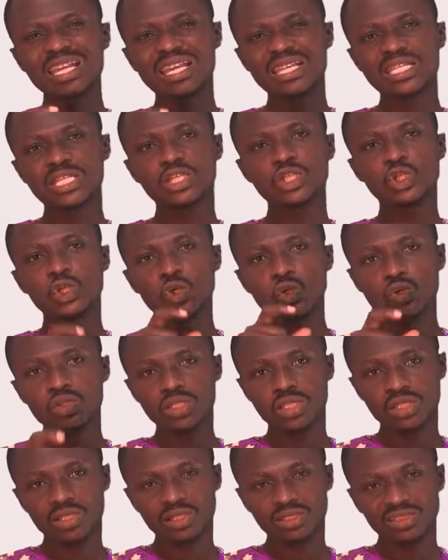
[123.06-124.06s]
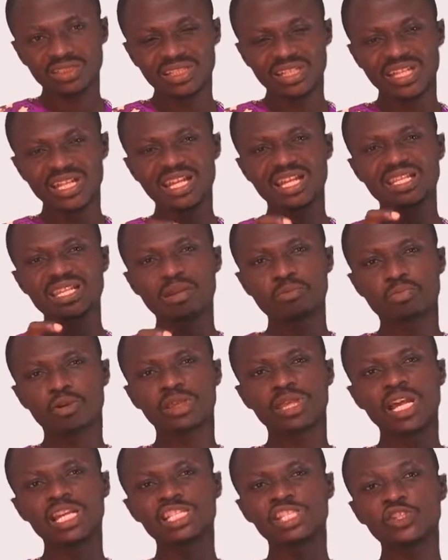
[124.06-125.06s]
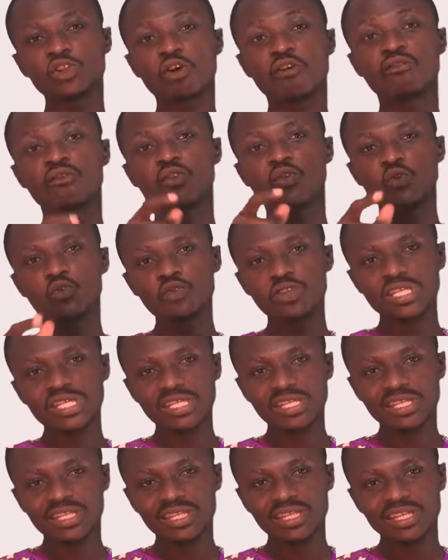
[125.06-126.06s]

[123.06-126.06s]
is used in the production of goods